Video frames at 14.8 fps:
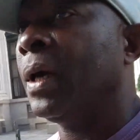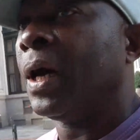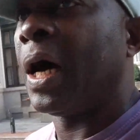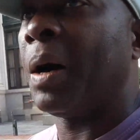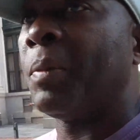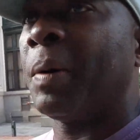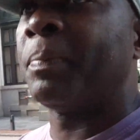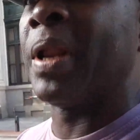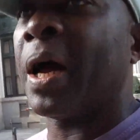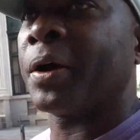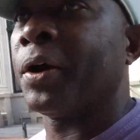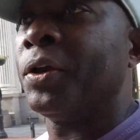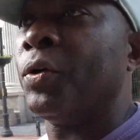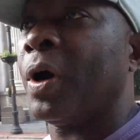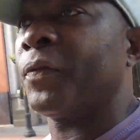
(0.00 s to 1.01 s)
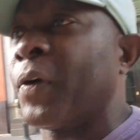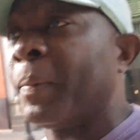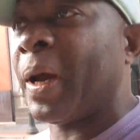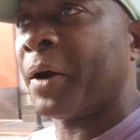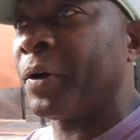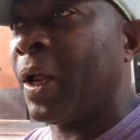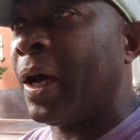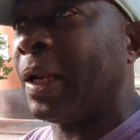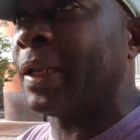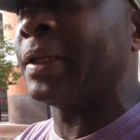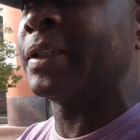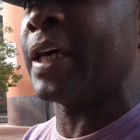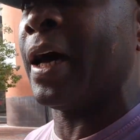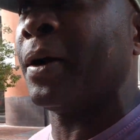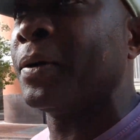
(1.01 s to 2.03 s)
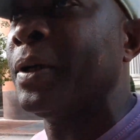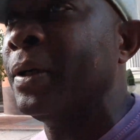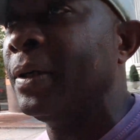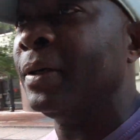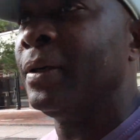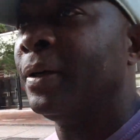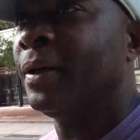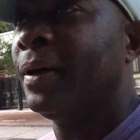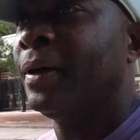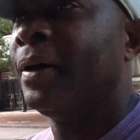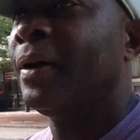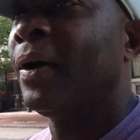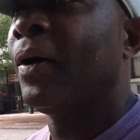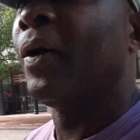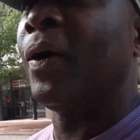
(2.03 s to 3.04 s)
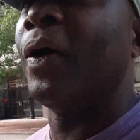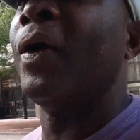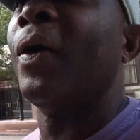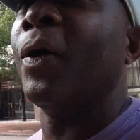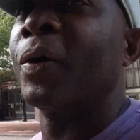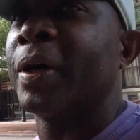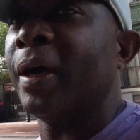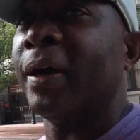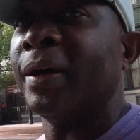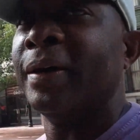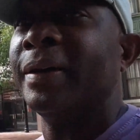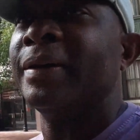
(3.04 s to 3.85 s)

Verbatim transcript: I'm a blogger. You all from Allentown? Oh, okay.